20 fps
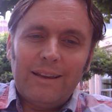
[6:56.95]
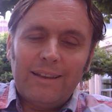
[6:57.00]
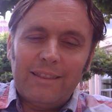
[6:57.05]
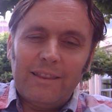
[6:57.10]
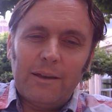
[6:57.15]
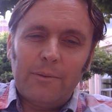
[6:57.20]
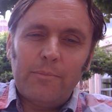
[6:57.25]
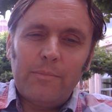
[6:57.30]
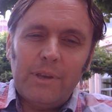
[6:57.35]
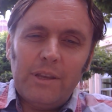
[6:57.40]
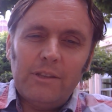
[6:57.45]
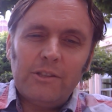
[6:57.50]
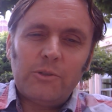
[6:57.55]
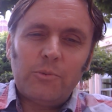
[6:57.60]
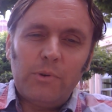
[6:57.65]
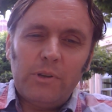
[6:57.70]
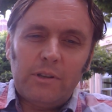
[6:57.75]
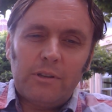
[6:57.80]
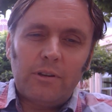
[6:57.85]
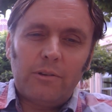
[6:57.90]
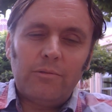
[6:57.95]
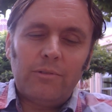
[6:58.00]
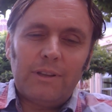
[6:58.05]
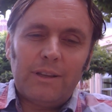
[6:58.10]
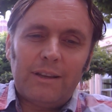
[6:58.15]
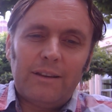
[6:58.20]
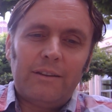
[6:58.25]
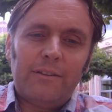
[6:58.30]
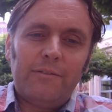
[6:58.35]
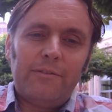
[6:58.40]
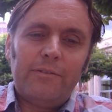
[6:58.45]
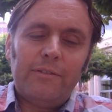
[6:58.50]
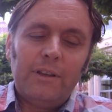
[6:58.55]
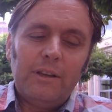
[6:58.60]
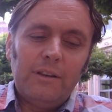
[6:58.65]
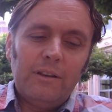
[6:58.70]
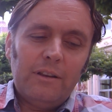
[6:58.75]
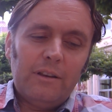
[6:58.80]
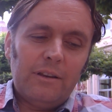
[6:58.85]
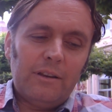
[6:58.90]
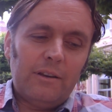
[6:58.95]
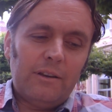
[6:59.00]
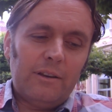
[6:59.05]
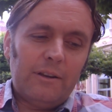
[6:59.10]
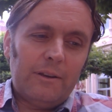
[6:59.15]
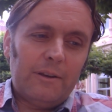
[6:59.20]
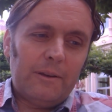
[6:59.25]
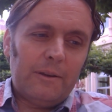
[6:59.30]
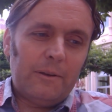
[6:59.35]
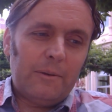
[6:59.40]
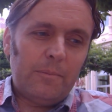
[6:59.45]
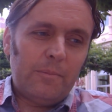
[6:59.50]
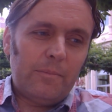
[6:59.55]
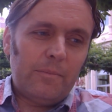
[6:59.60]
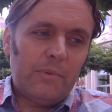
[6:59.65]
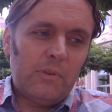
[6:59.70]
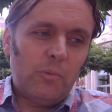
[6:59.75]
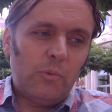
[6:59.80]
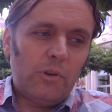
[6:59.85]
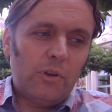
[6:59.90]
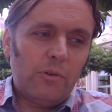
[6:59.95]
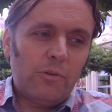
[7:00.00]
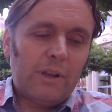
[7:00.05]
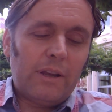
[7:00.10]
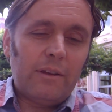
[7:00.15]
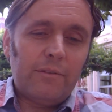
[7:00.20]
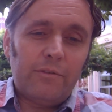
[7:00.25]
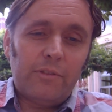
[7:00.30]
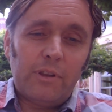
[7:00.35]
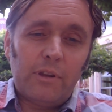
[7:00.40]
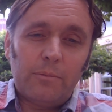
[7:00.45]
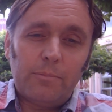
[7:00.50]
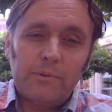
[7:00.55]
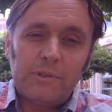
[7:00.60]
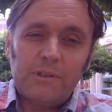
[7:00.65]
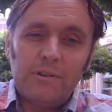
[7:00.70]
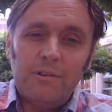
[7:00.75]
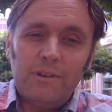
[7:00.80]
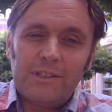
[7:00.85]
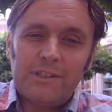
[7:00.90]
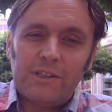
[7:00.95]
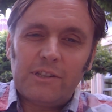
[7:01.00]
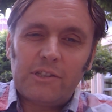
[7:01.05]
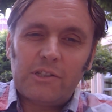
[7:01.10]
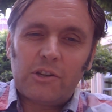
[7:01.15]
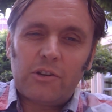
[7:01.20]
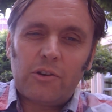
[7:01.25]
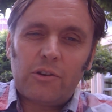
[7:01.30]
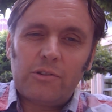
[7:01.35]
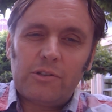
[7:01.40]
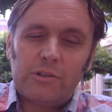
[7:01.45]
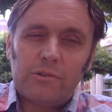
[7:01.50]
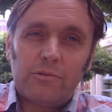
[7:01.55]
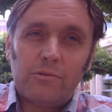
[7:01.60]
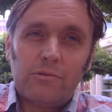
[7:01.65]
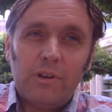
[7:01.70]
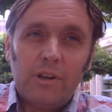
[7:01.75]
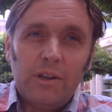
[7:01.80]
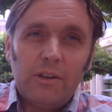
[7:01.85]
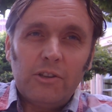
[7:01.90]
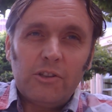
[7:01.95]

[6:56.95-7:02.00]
and that means we don't have the opportunity to